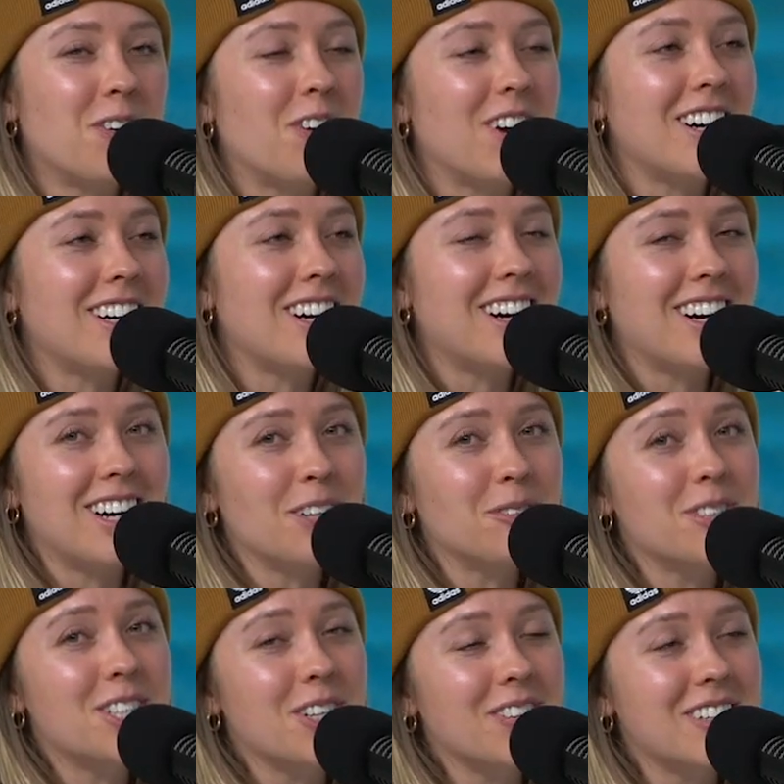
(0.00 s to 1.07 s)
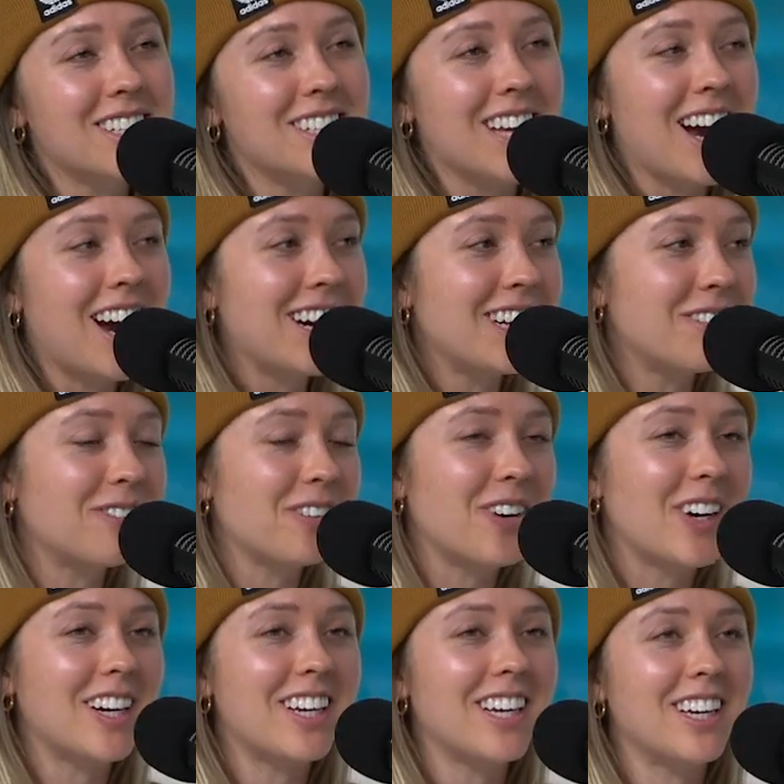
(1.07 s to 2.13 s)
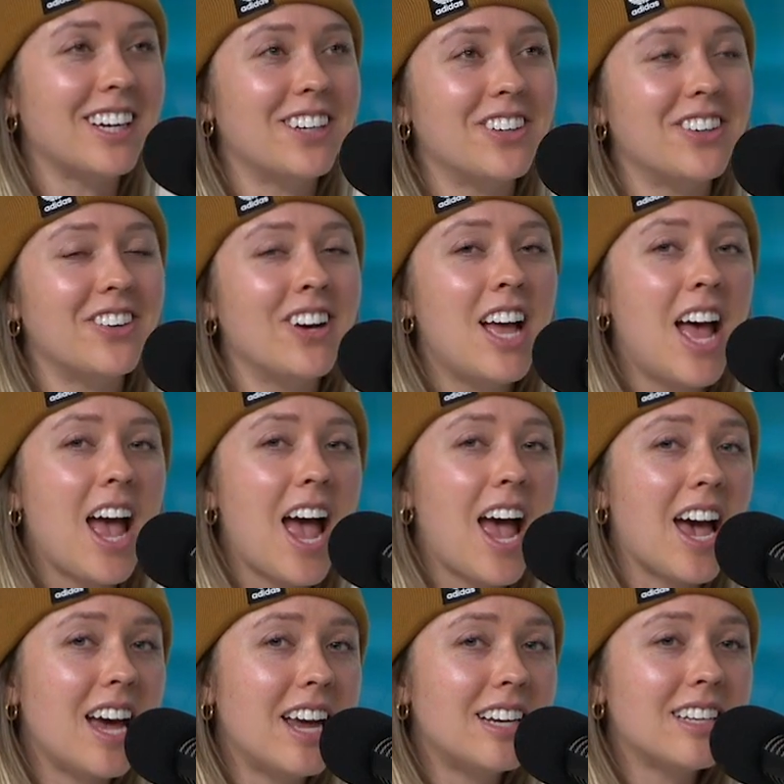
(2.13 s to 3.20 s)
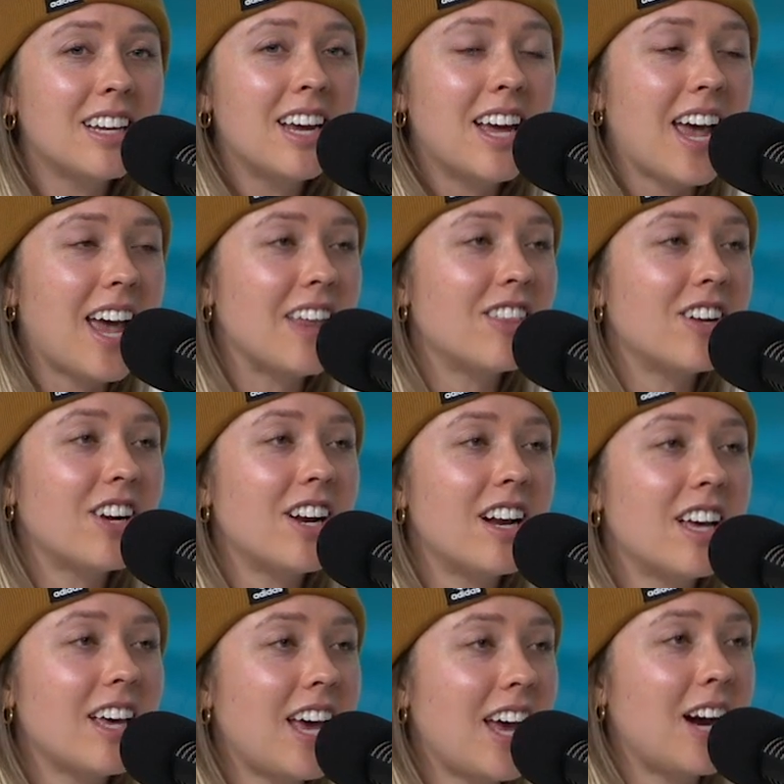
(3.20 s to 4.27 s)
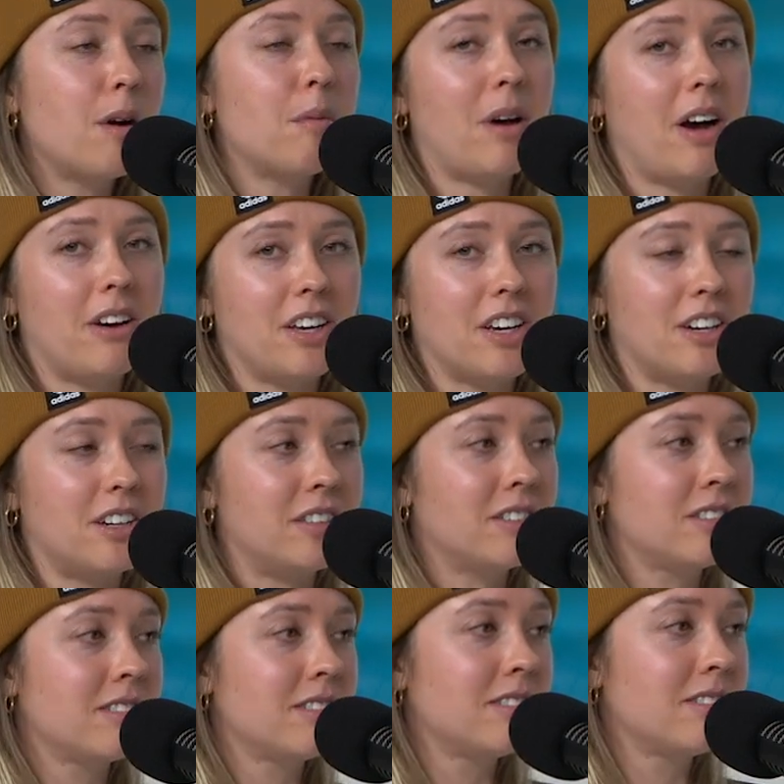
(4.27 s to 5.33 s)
corner, and I'm so excited oh, for you. We're so and, cute. And they're going to care about you.